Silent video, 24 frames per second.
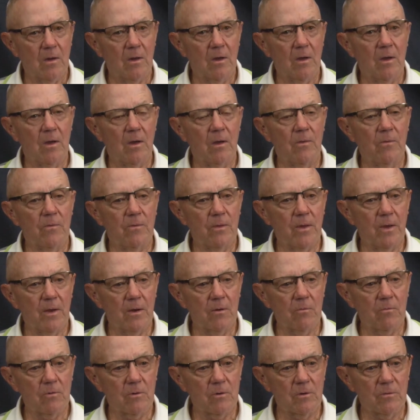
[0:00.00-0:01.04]
and
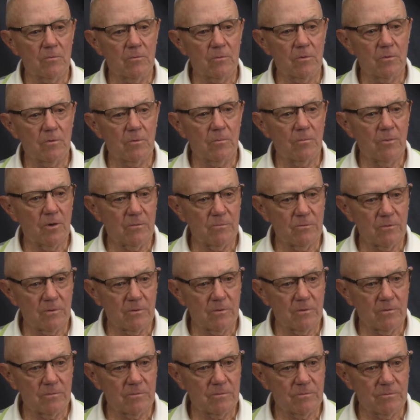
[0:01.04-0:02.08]
now we're living on
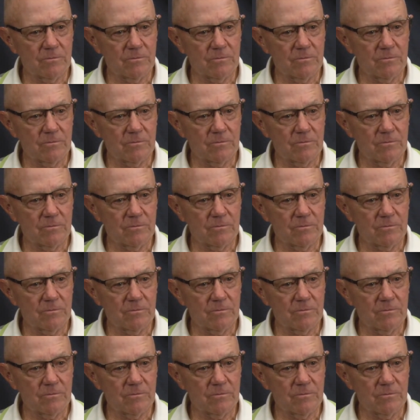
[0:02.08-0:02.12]
Buffalo.